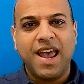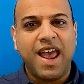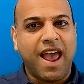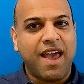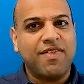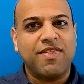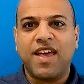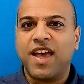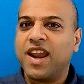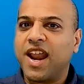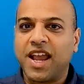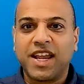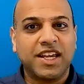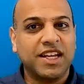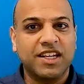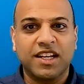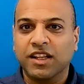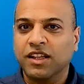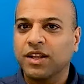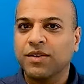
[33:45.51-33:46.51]
and then I
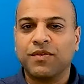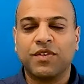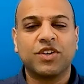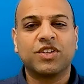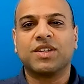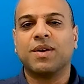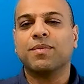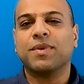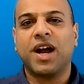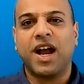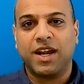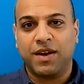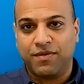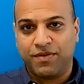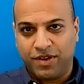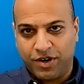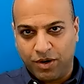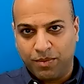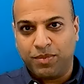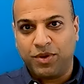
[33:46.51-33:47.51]
can deliver some kind
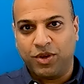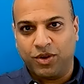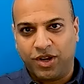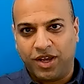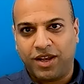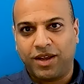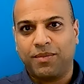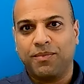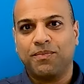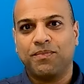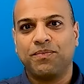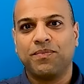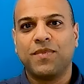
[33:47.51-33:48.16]
of therapeutic?